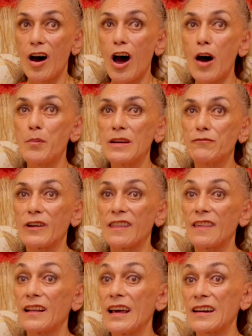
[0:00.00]
I've been one of
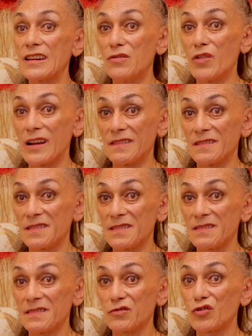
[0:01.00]
the lucky ones
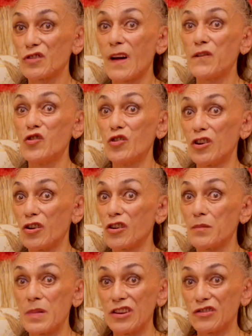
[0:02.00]
because I've heard a lot
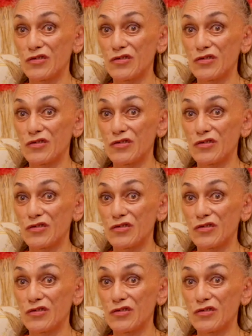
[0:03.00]
of bad